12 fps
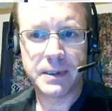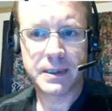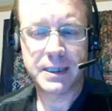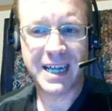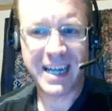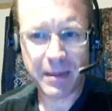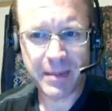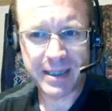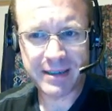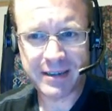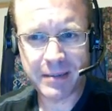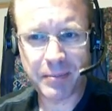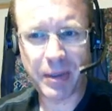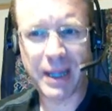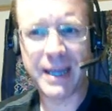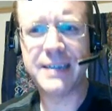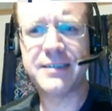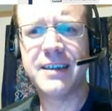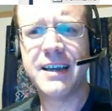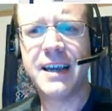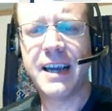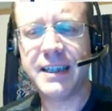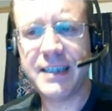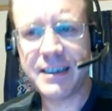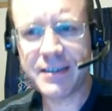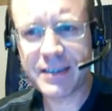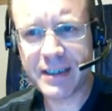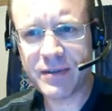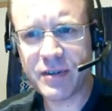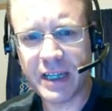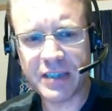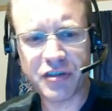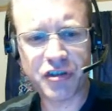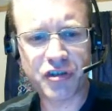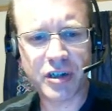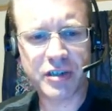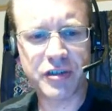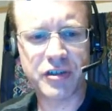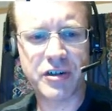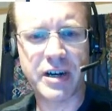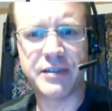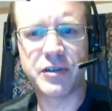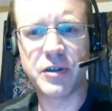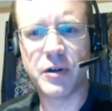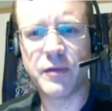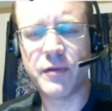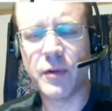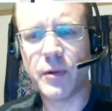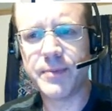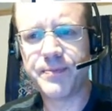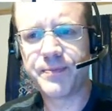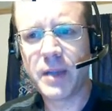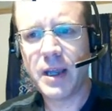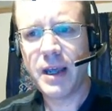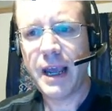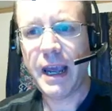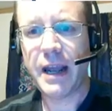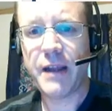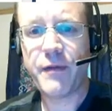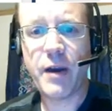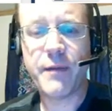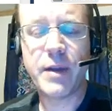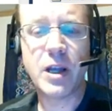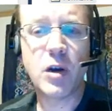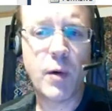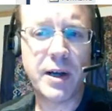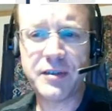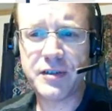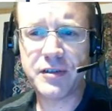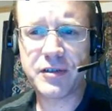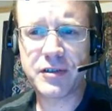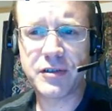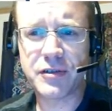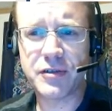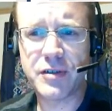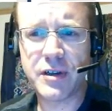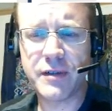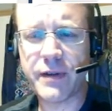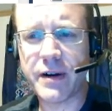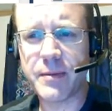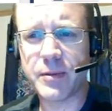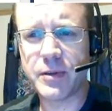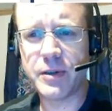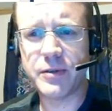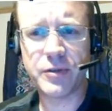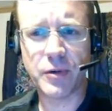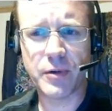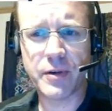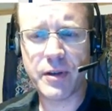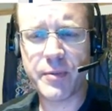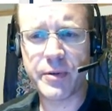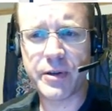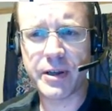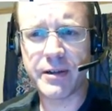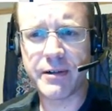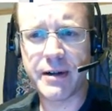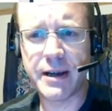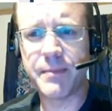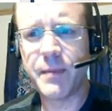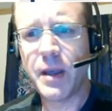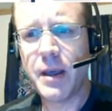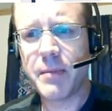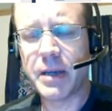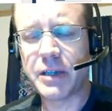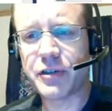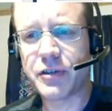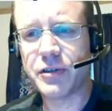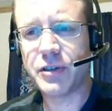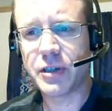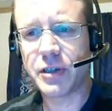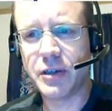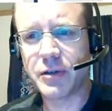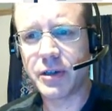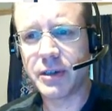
comments in place, and this gives you that structure as you go forward. And if you have any questions concerning variable use or this particular item, make sure you can